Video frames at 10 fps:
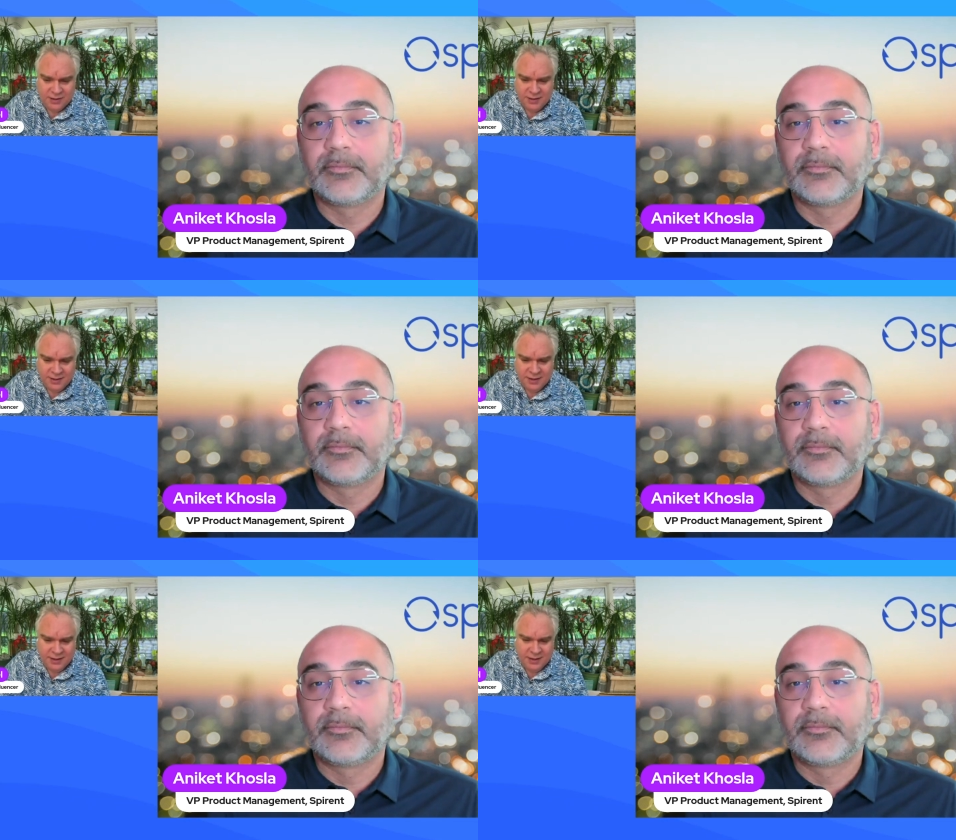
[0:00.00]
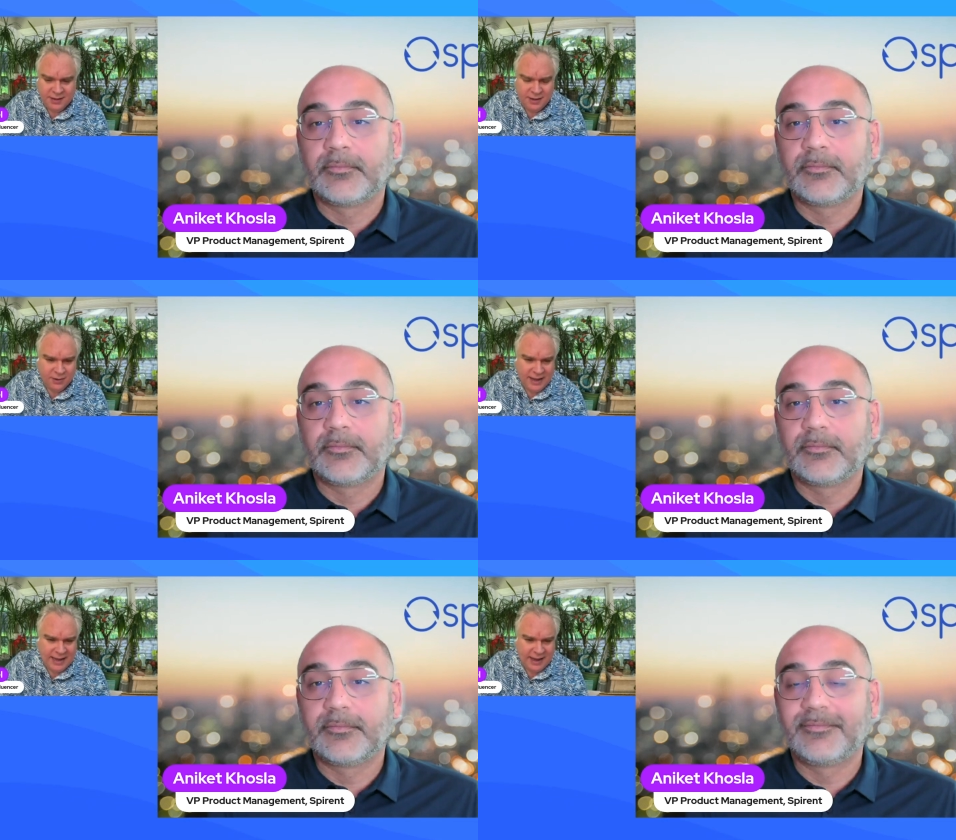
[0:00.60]
Speaker 1: to,
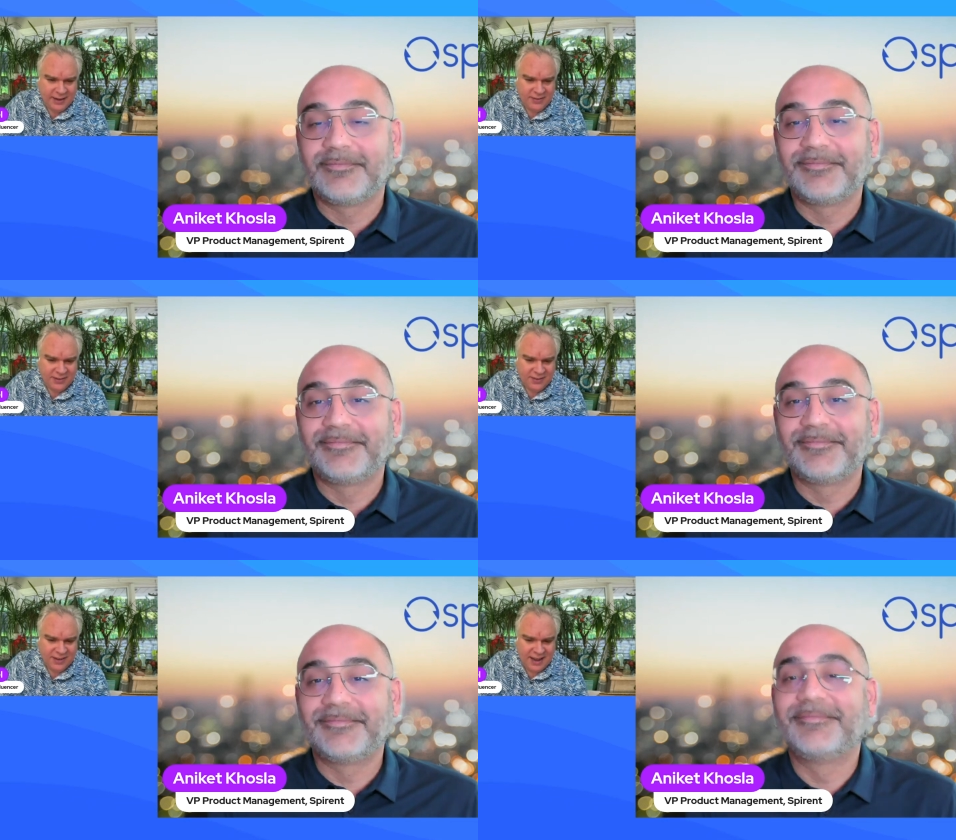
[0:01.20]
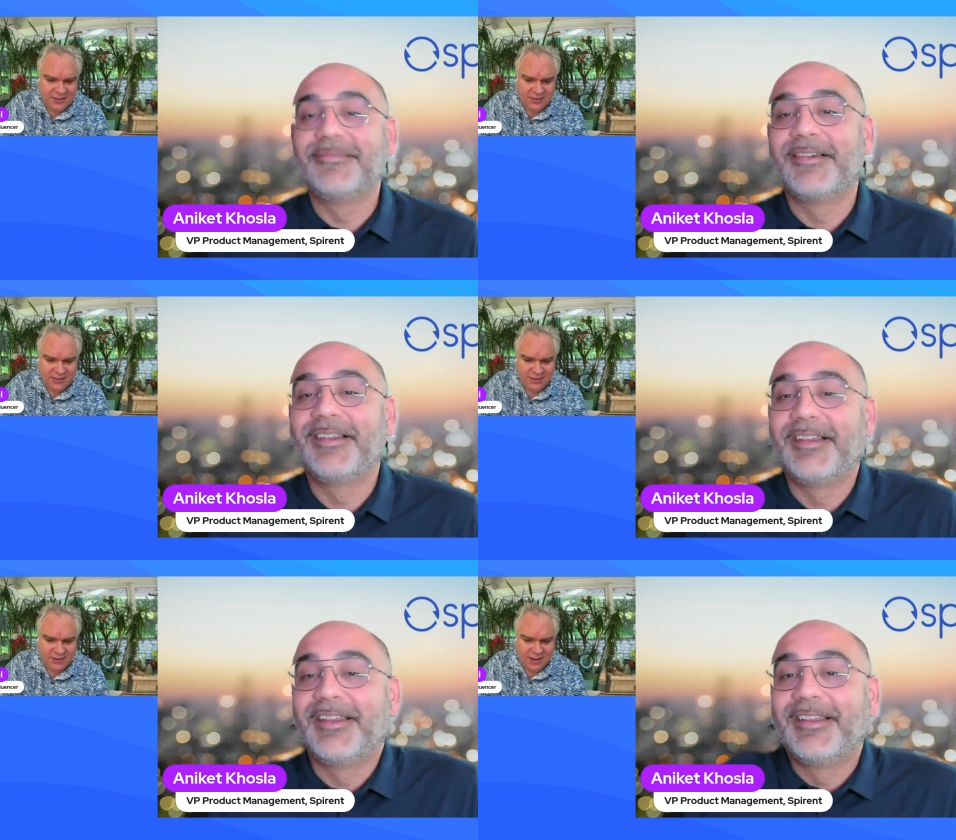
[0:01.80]
you know, AI
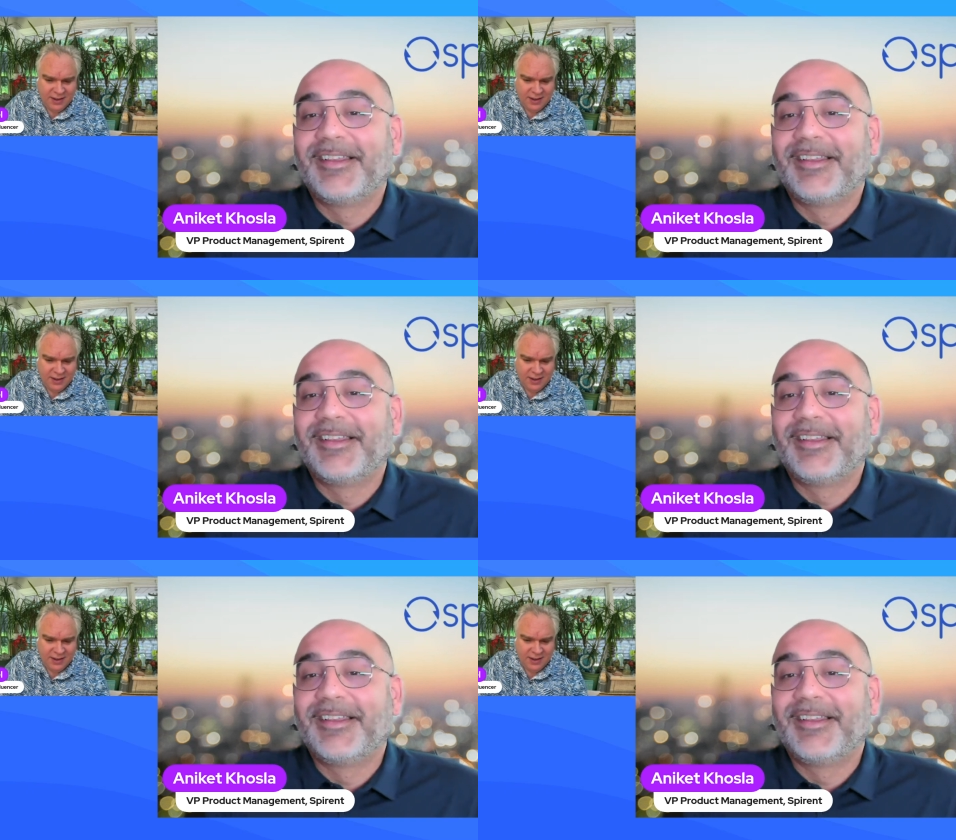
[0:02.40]
success,